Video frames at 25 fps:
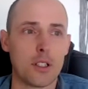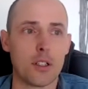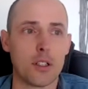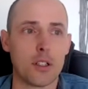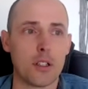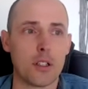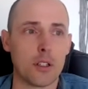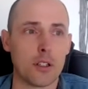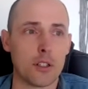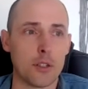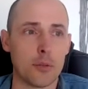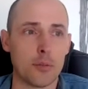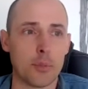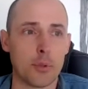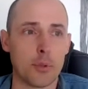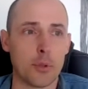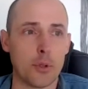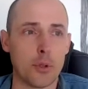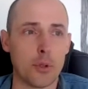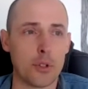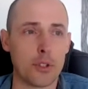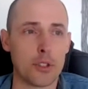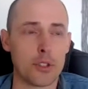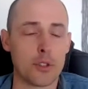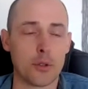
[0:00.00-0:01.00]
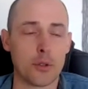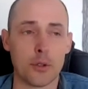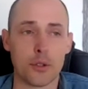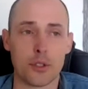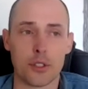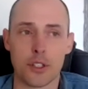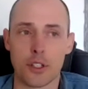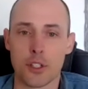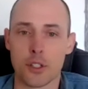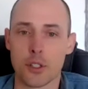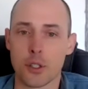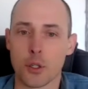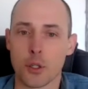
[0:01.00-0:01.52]
Dr. Porges
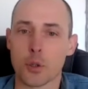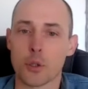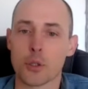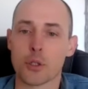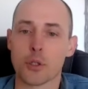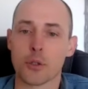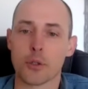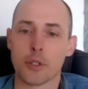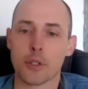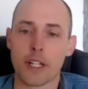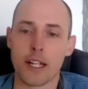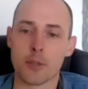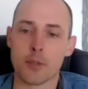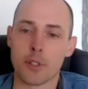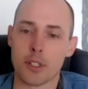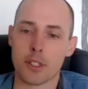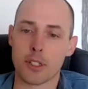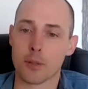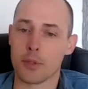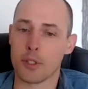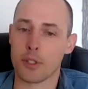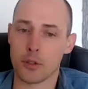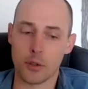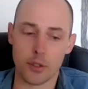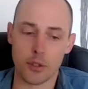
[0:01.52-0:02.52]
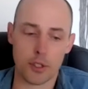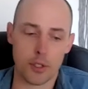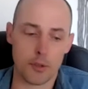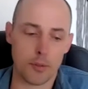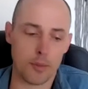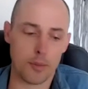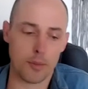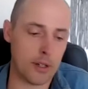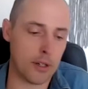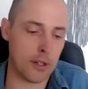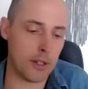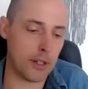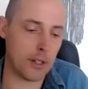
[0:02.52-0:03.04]
calls it the social
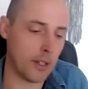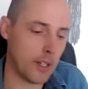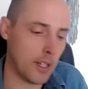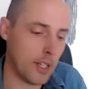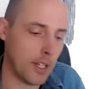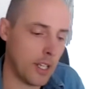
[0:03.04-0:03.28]
engagement system,